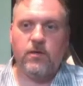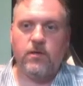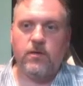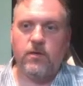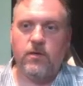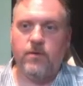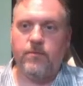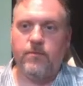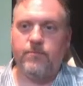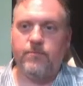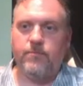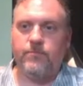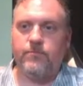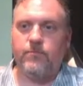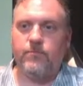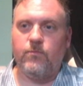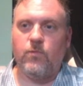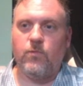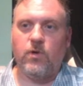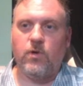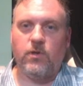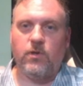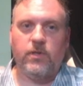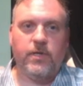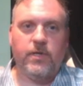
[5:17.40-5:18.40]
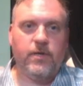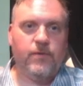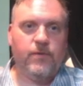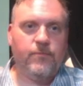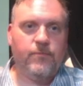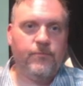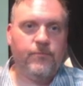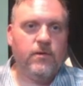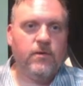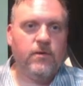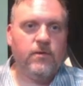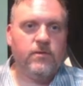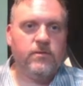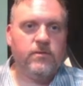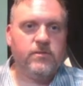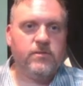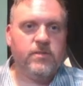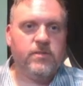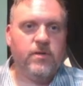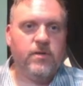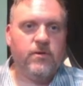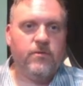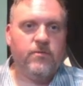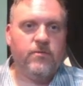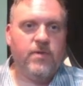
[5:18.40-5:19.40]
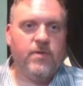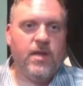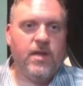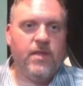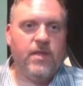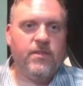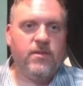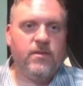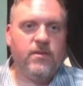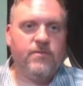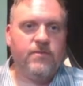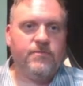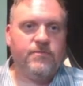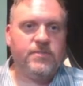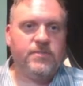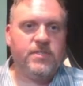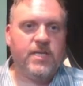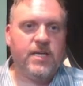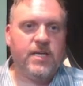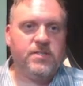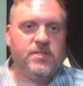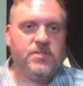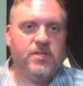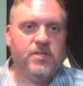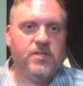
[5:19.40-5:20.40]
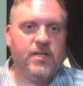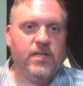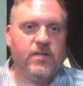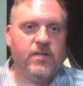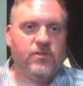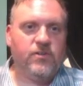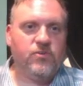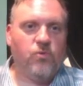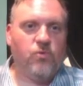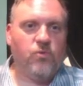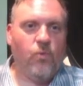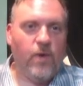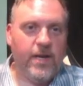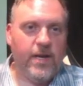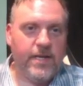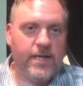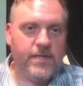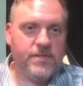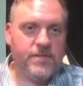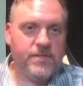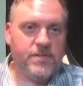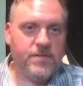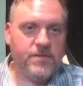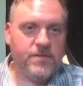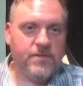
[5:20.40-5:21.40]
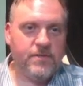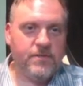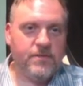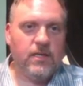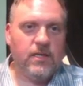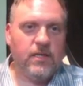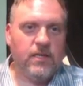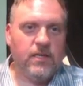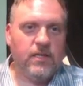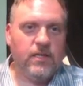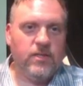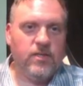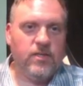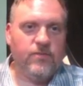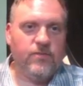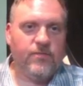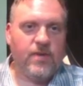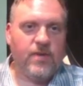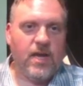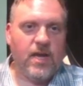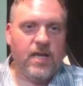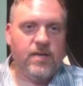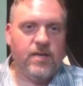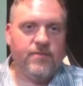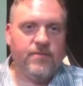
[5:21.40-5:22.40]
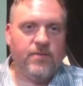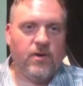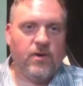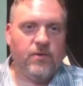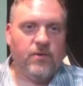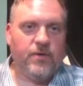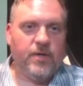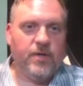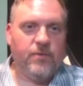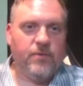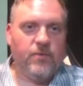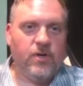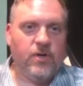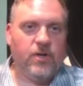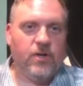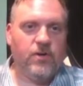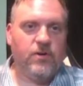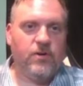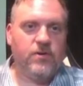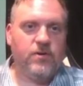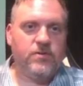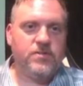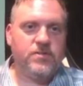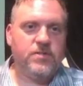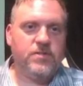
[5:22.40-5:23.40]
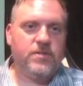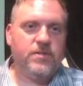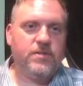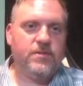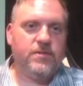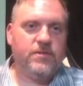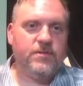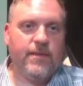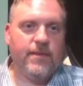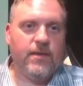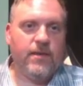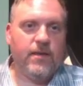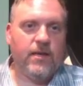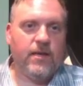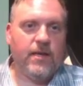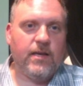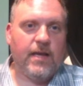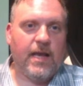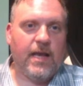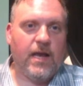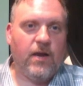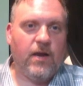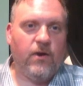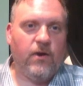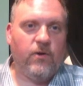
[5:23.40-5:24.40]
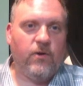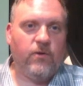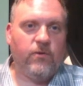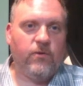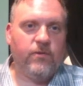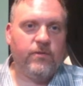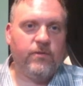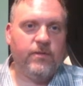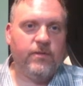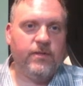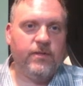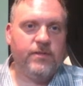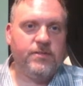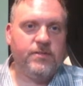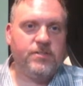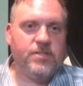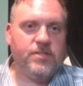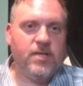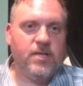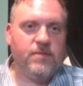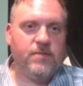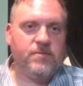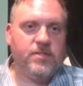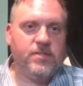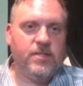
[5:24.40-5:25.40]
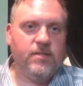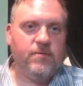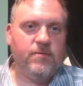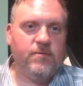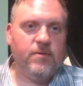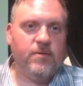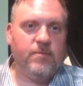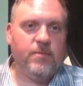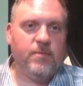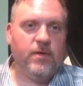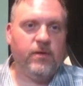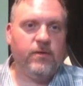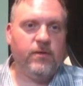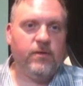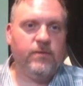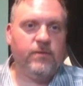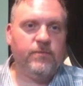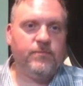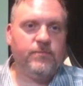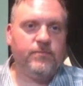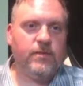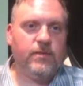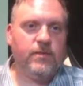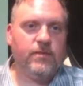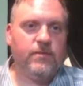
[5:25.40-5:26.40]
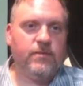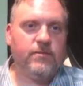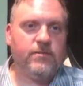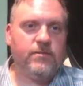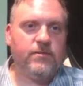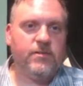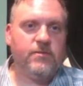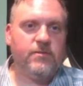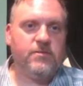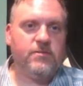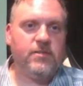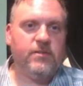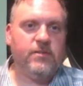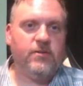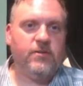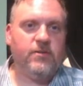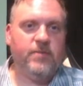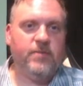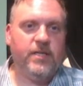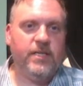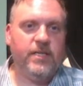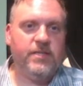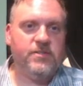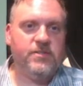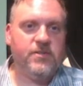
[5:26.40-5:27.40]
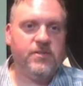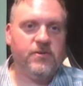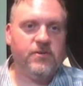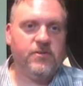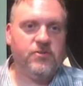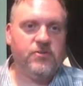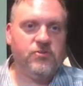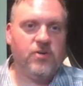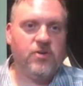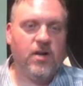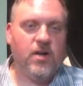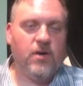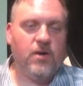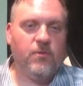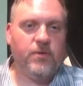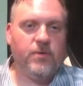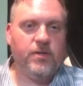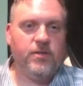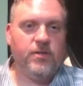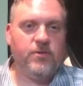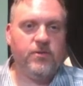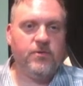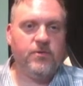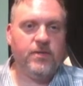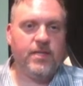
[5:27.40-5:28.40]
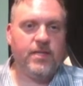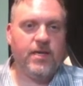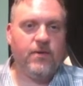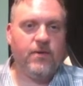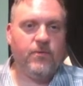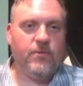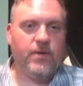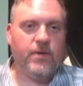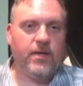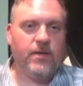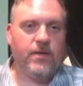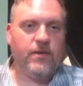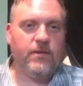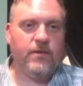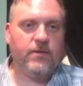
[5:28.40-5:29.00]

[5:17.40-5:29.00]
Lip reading: Oh, wrong layer. So now that you've sketched it in twice, you've kind of already rehearsed how these shapes need to be built. So it's a little bit easier to draw when you do it that way.